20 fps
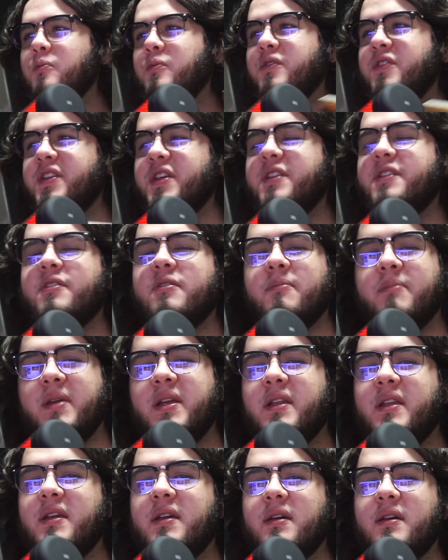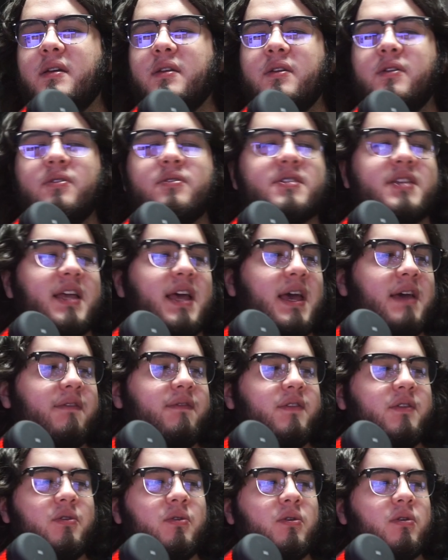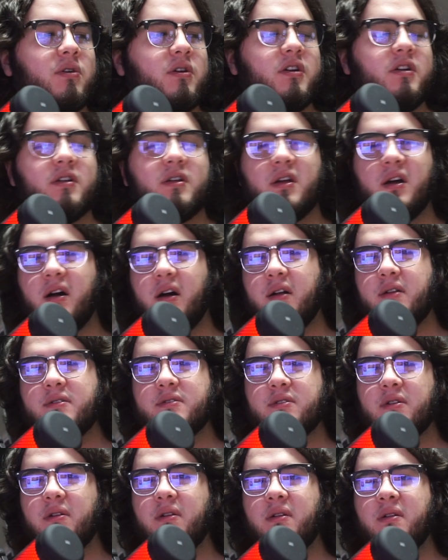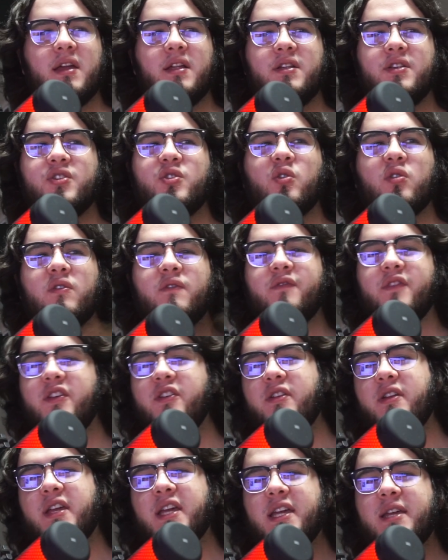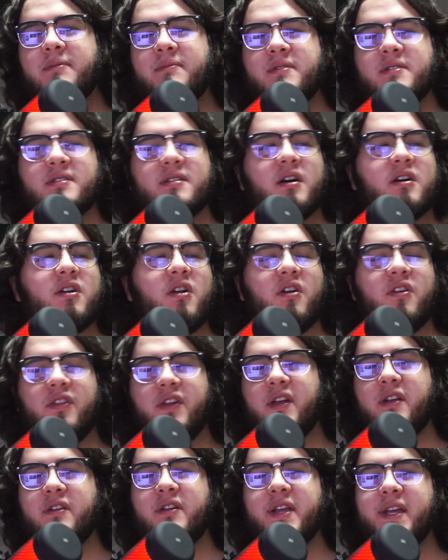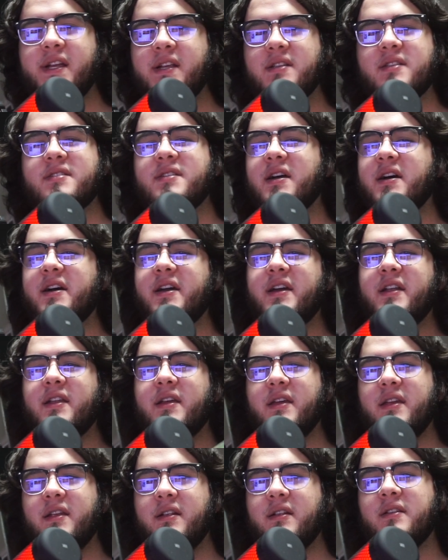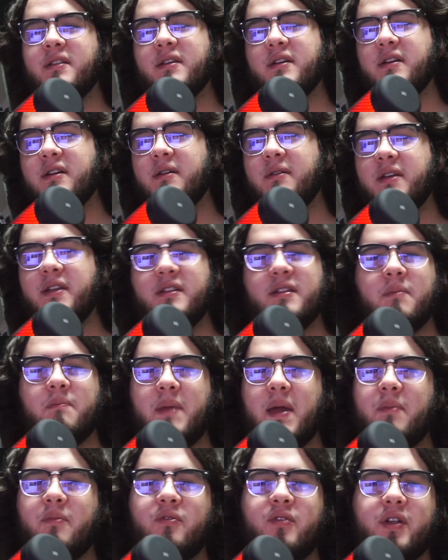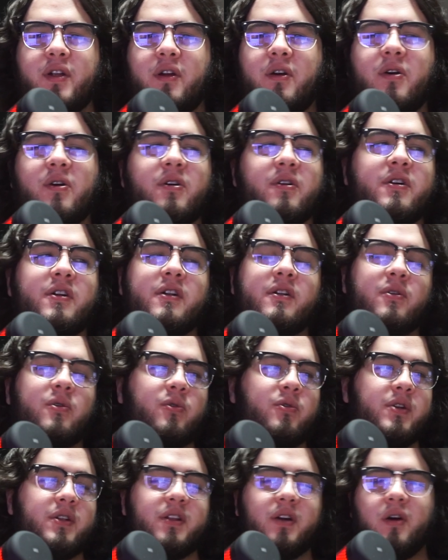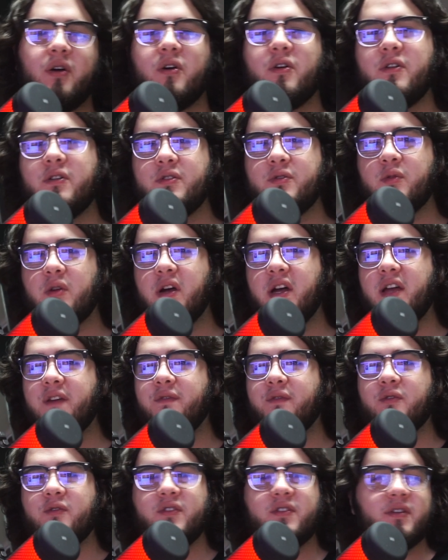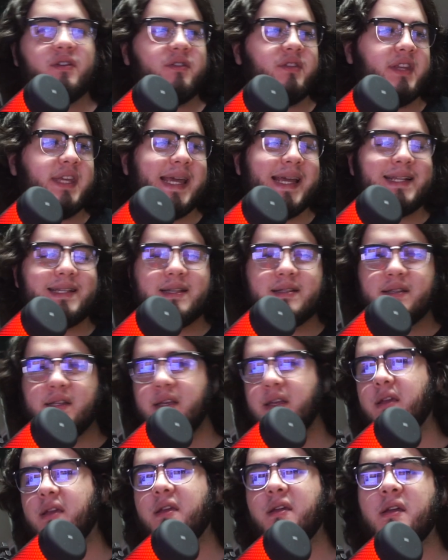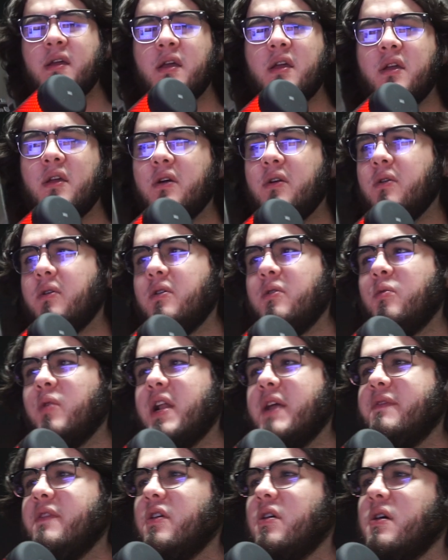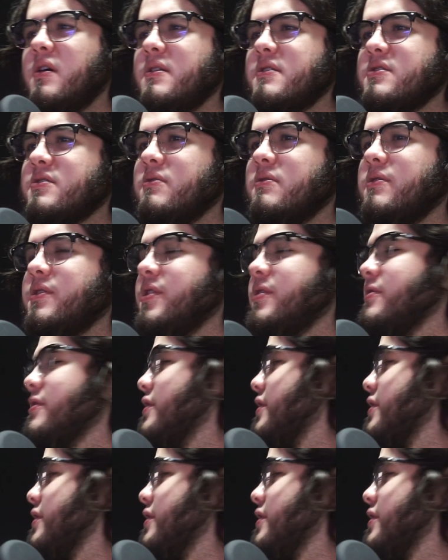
With digital media, you just have your console and your video games are there inside in the memory card or in the hard drive or on the SSD or whatever console you're